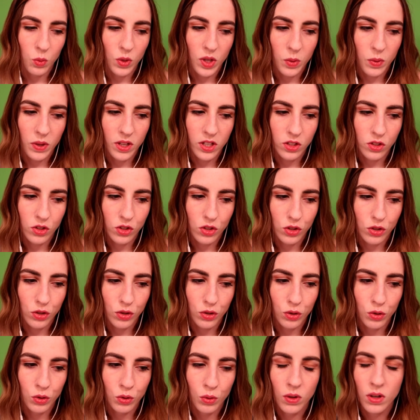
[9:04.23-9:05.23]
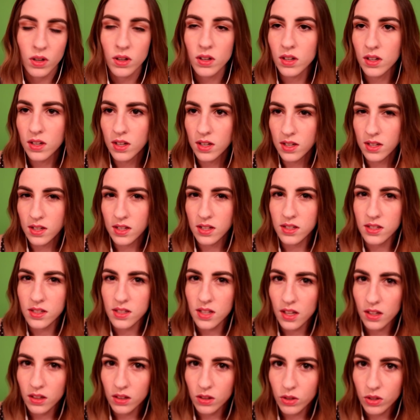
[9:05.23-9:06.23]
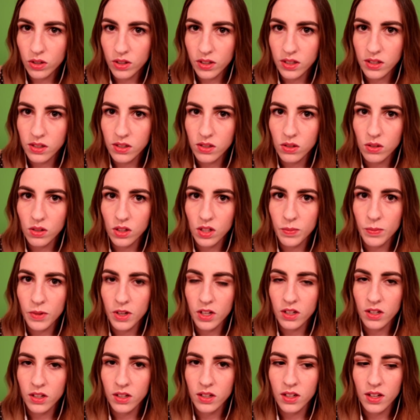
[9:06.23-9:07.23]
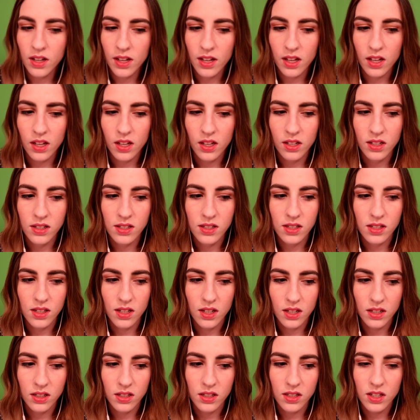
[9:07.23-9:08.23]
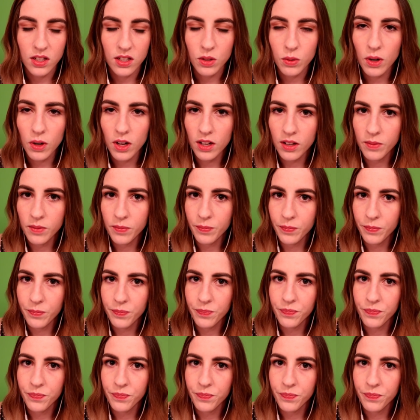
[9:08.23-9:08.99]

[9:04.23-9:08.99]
we went to San Lucas Toliman and Antigua.